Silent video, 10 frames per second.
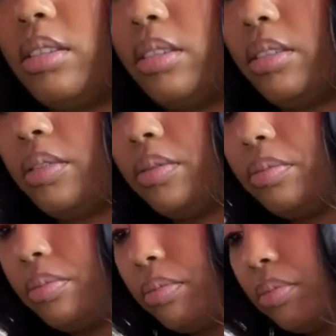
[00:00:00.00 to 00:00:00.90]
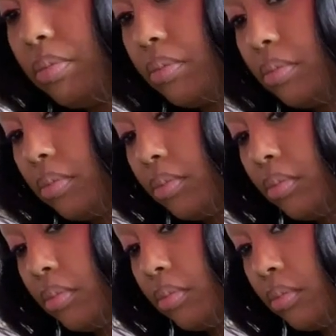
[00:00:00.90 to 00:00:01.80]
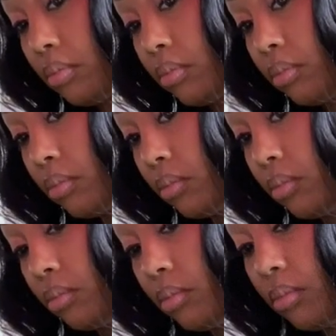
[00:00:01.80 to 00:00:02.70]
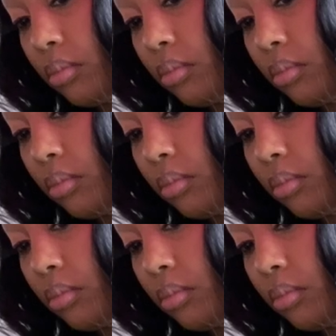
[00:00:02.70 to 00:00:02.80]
[no speech]